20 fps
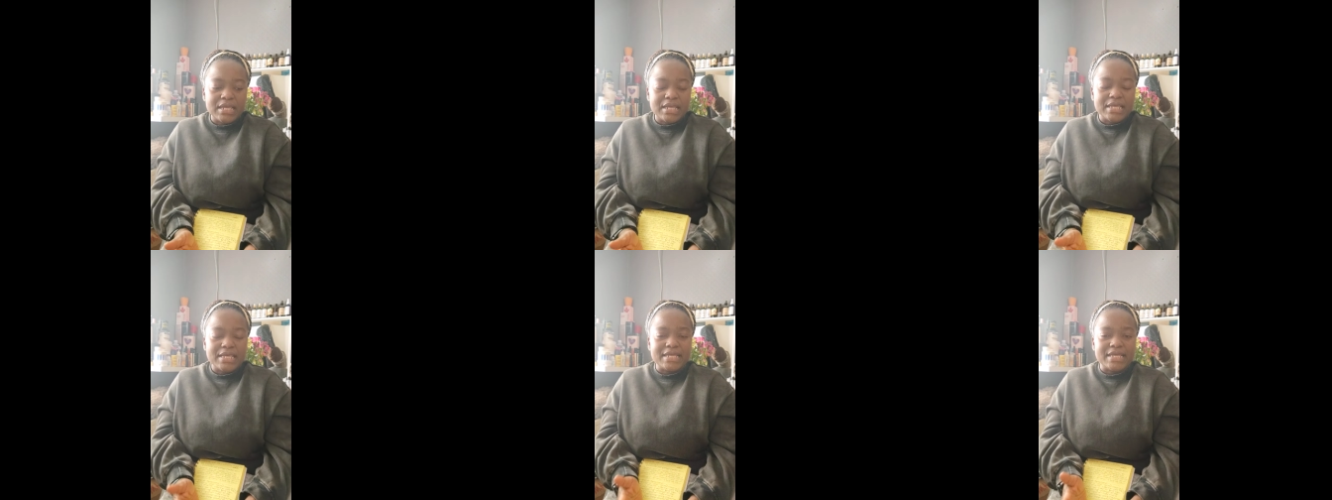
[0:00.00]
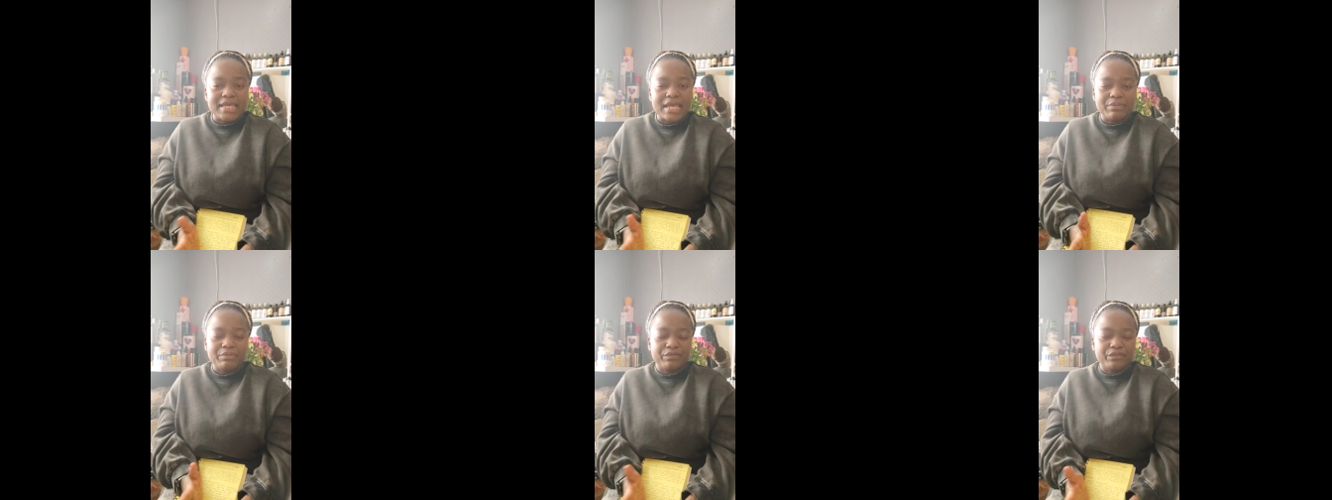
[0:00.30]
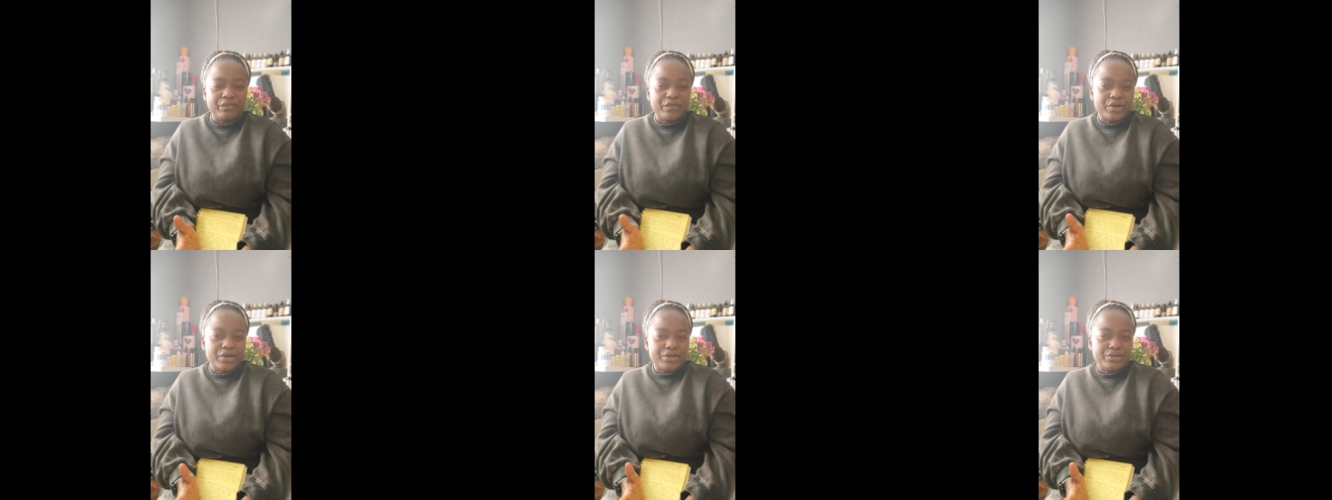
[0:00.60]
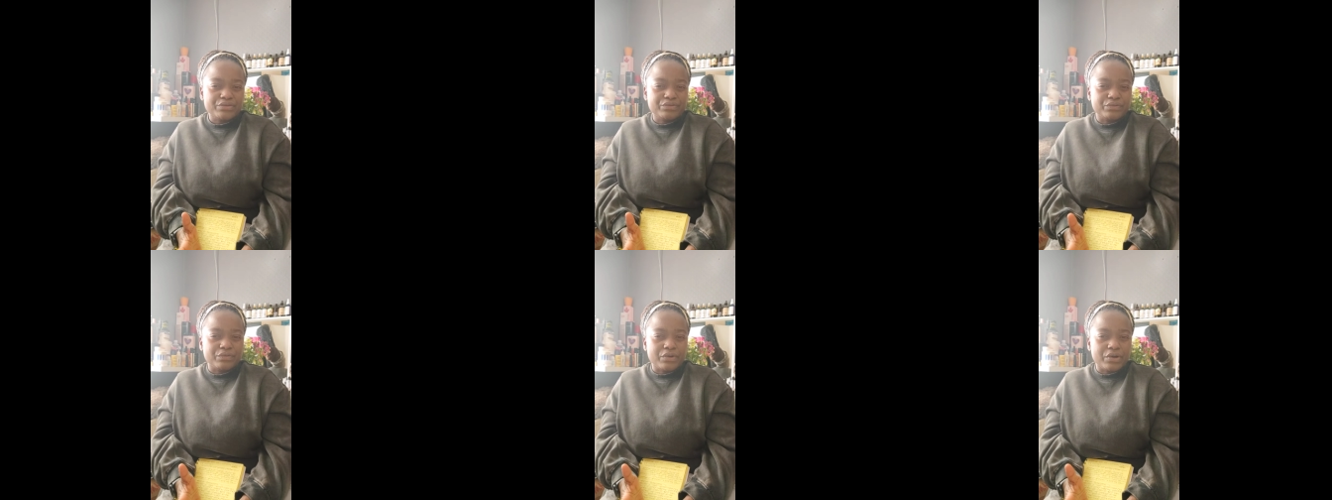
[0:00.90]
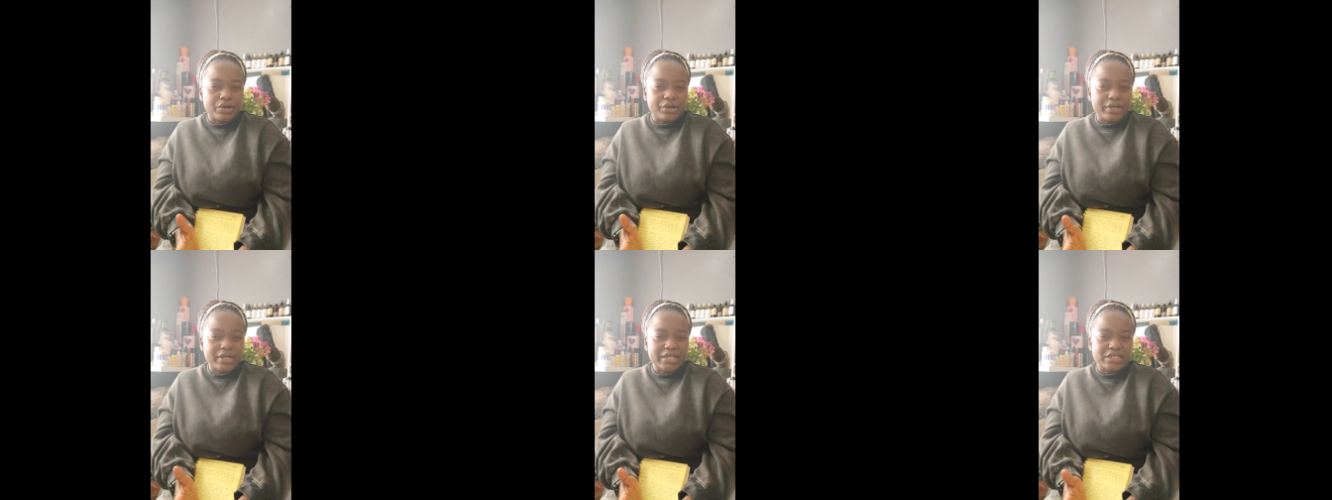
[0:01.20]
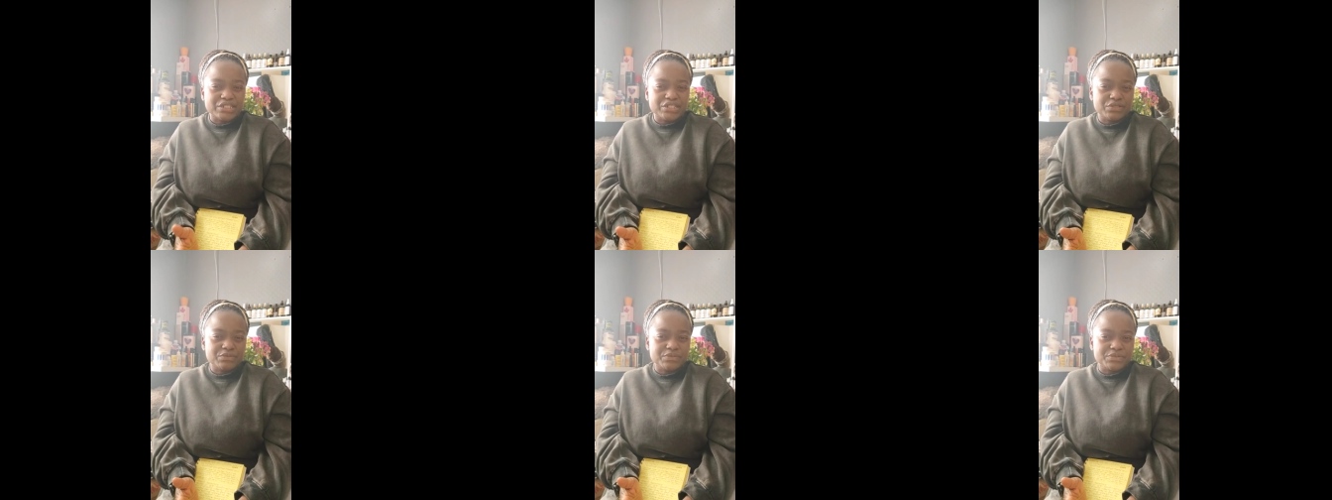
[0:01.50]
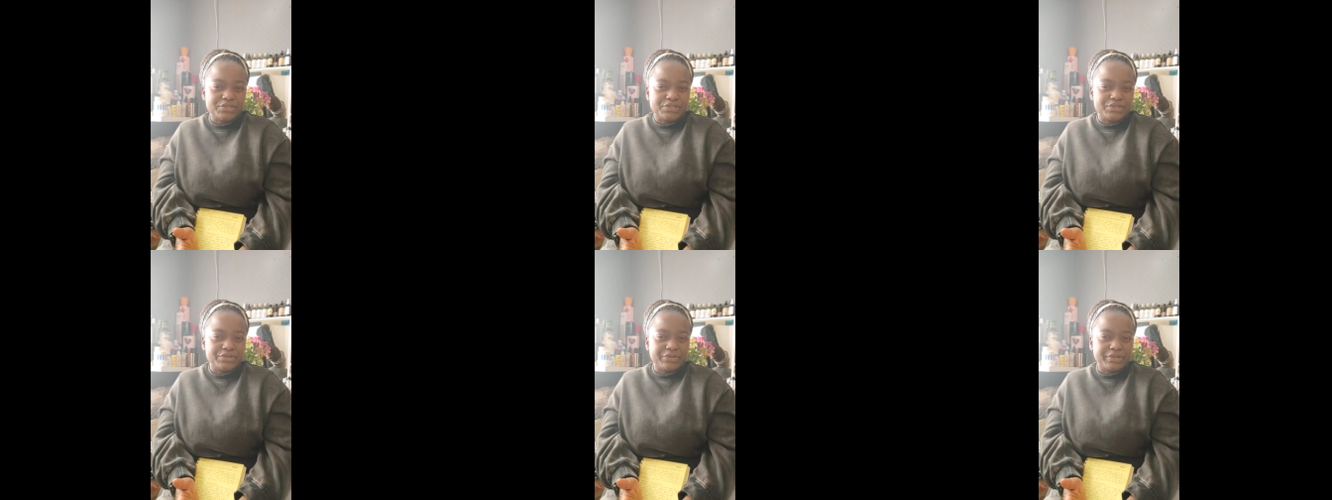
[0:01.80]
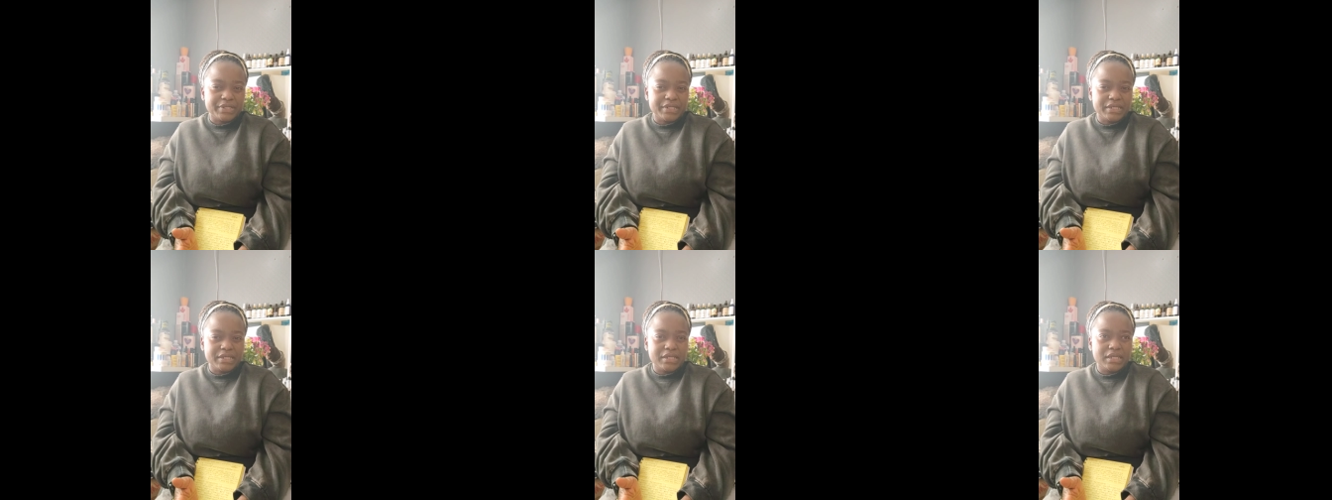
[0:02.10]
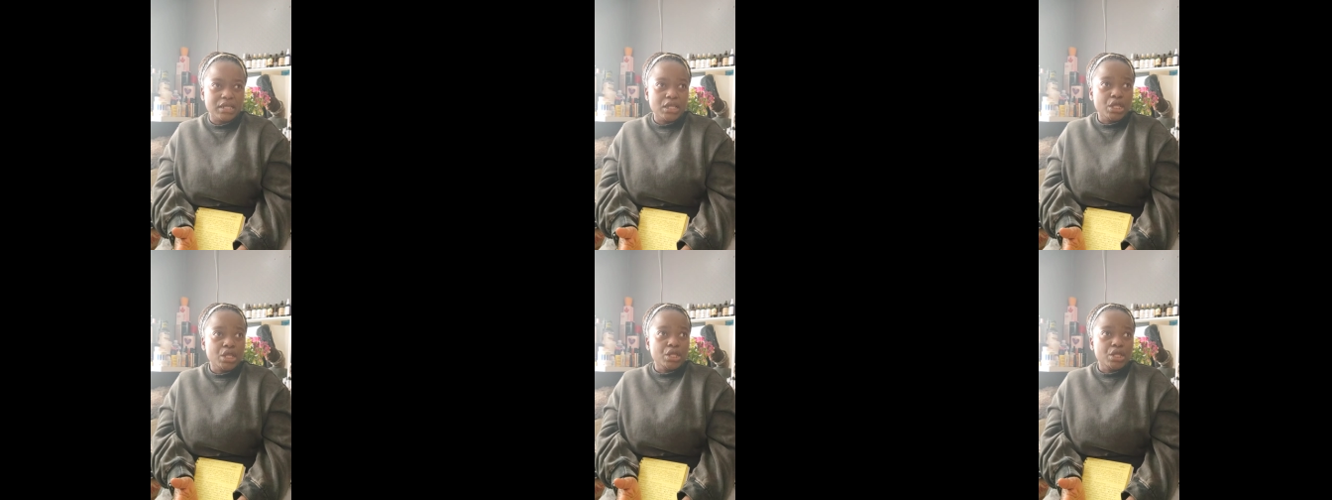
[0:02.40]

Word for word: he kept referring to her that she was dirty,